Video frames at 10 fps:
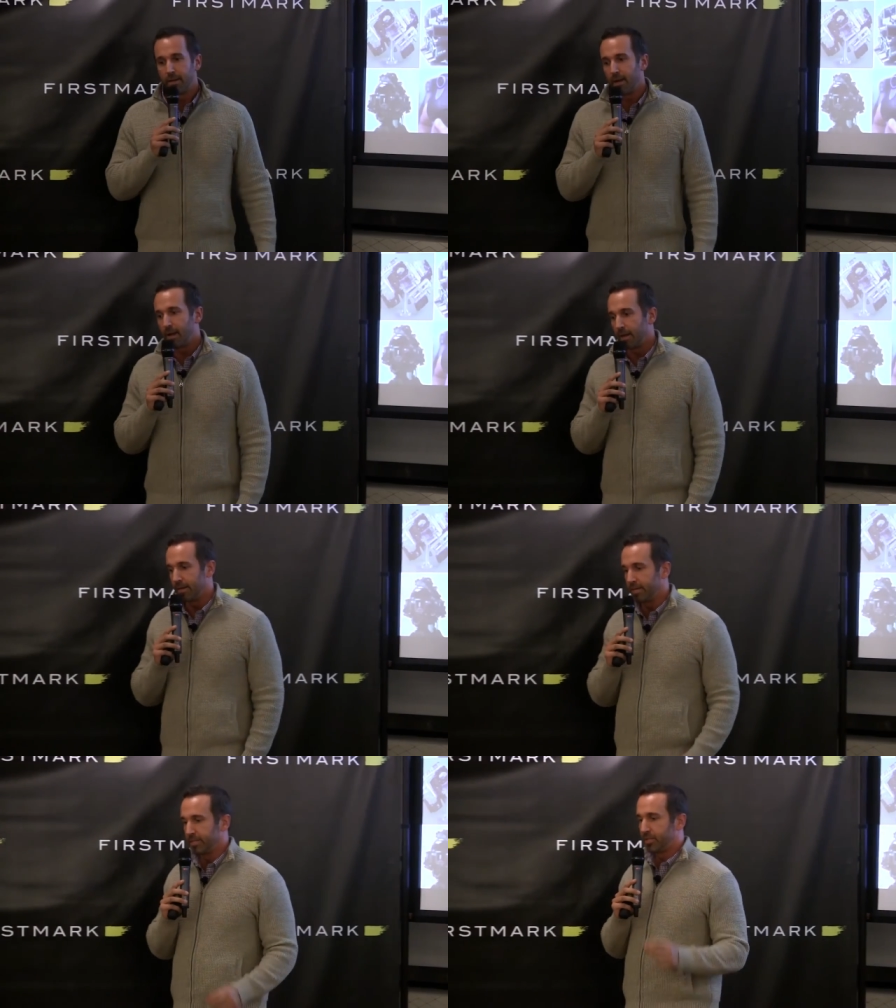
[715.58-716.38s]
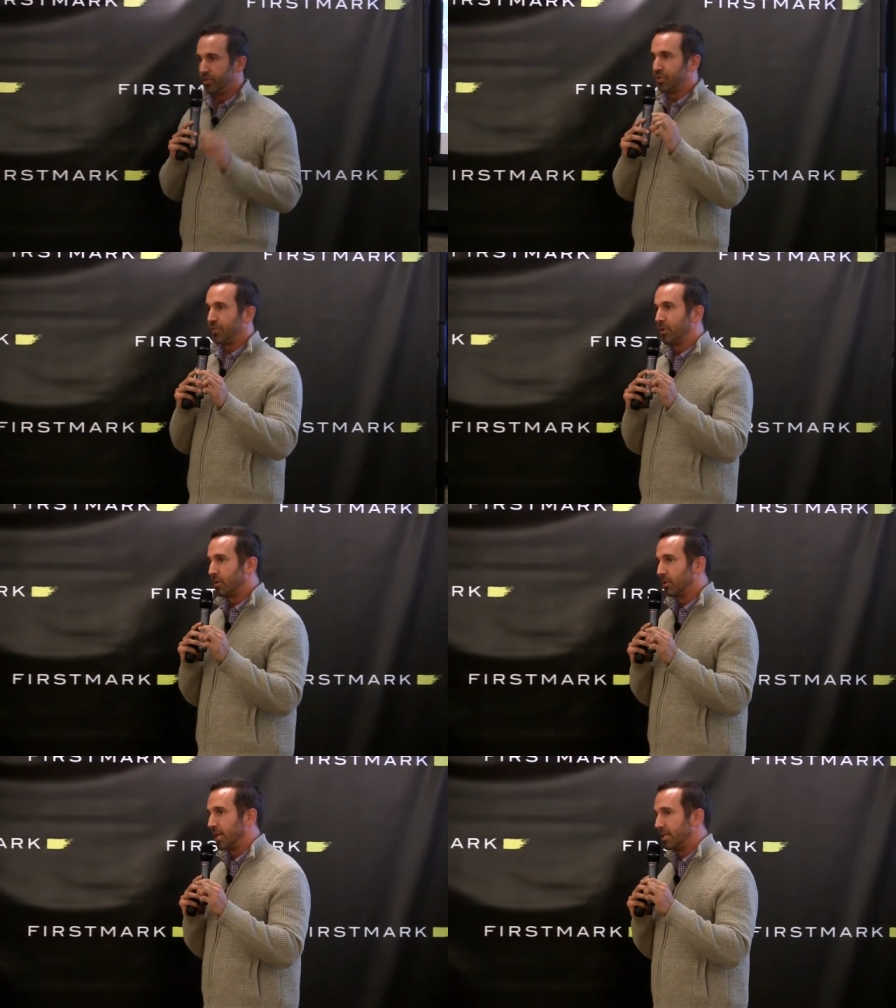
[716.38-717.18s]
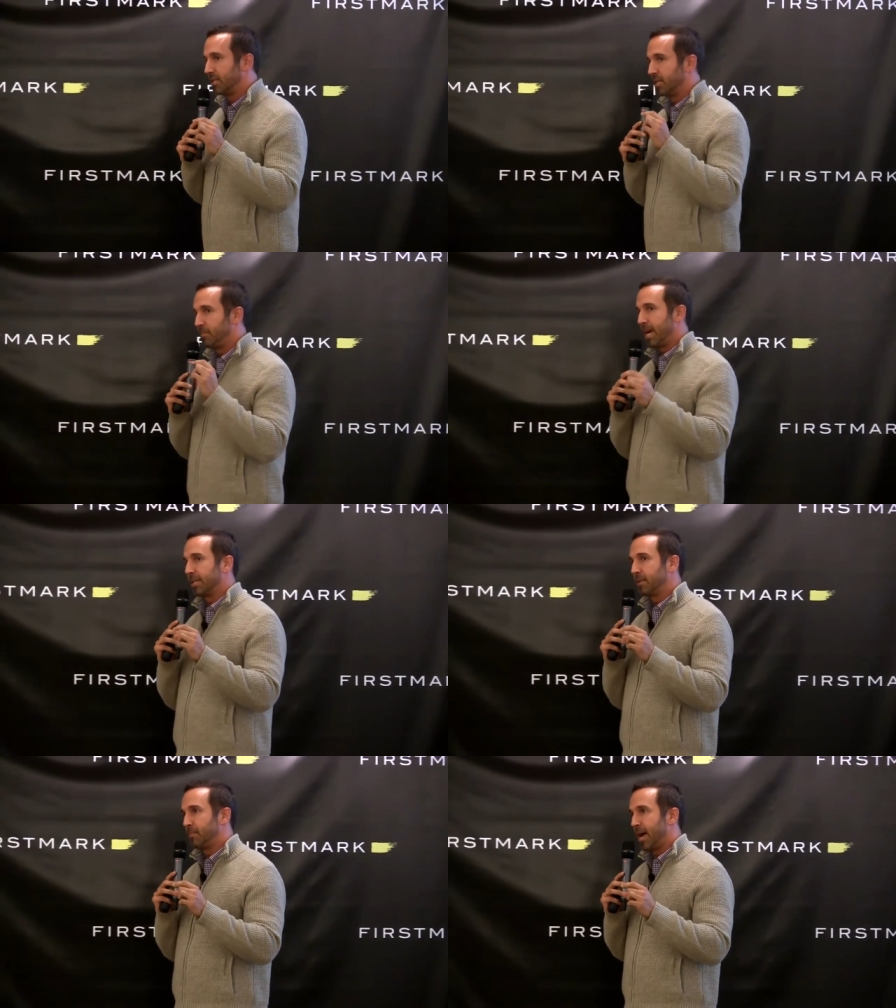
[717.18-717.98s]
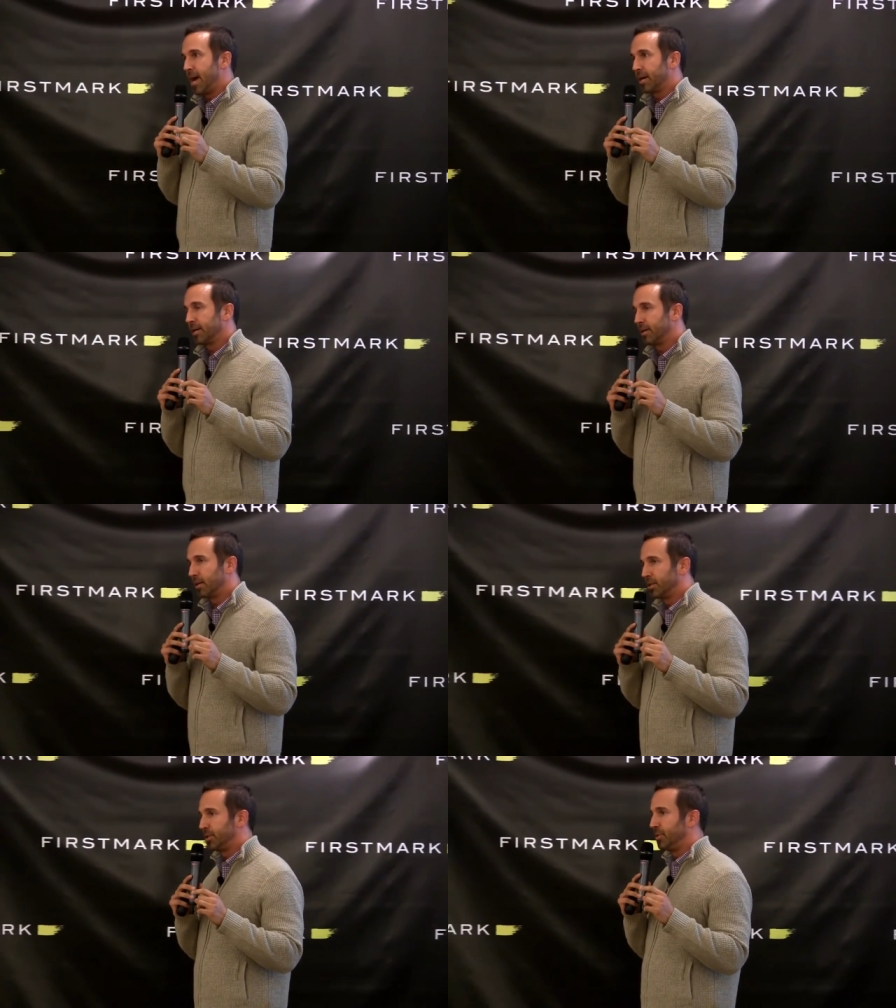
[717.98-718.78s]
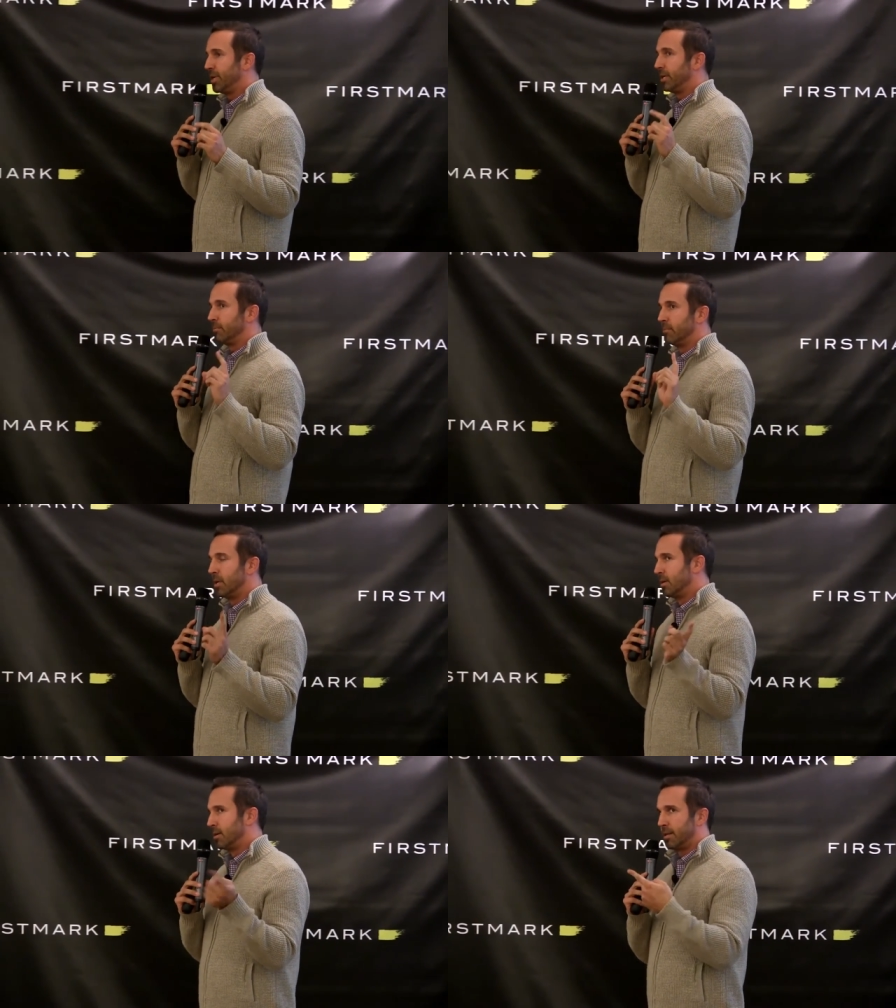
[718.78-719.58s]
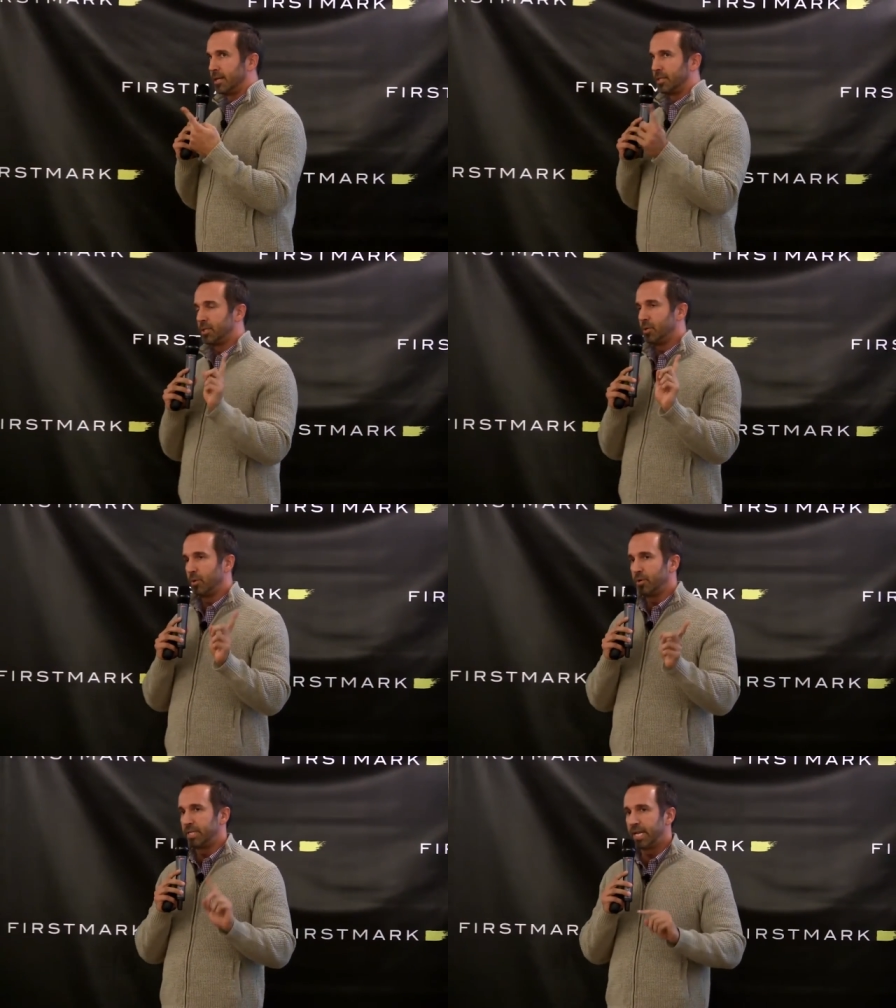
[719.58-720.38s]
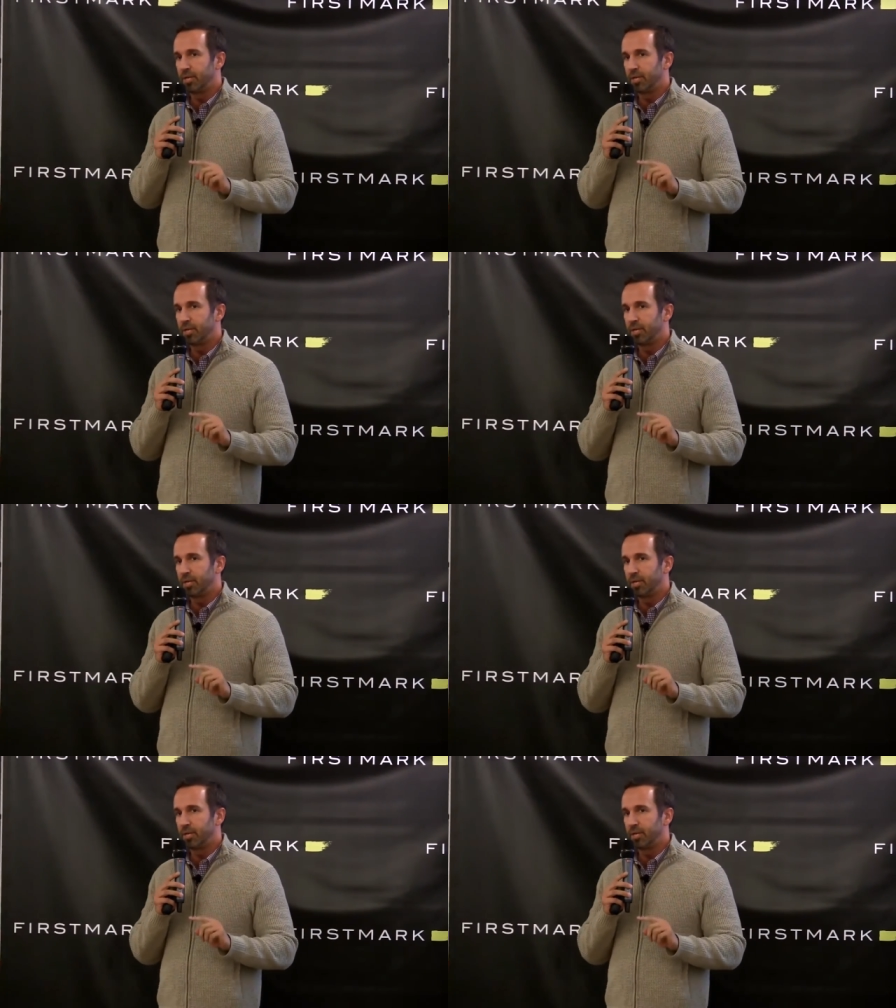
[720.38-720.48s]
Uh, it is two spherical lenses back to back shooting it's 210